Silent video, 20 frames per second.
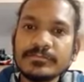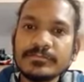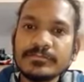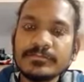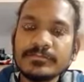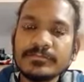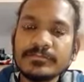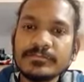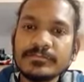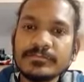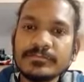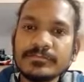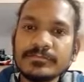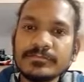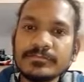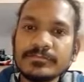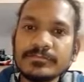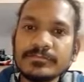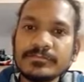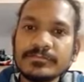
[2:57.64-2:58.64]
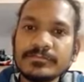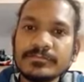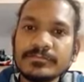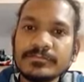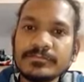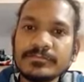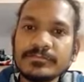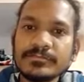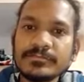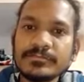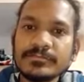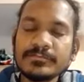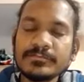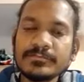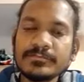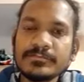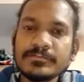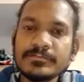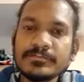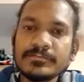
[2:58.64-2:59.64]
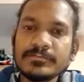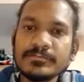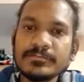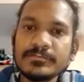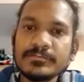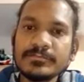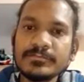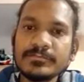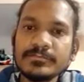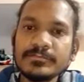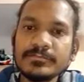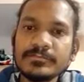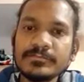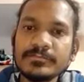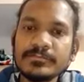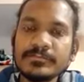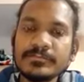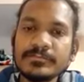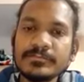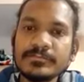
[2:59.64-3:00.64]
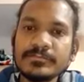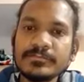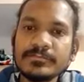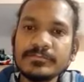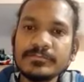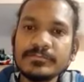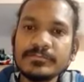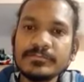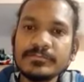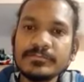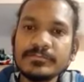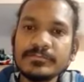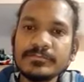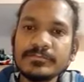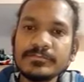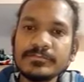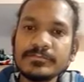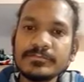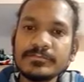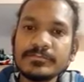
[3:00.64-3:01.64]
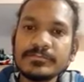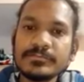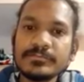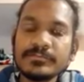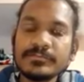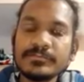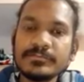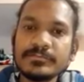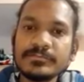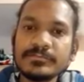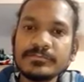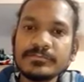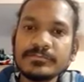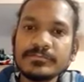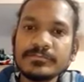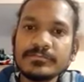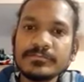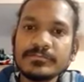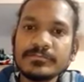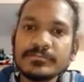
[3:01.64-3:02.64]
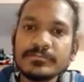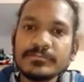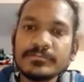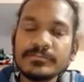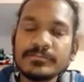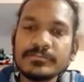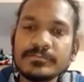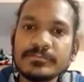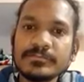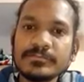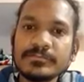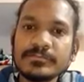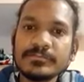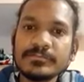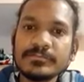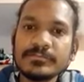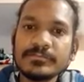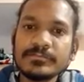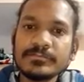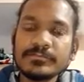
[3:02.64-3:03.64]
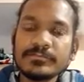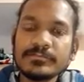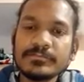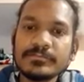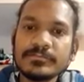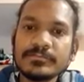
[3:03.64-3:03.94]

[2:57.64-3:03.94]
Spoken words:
(silent)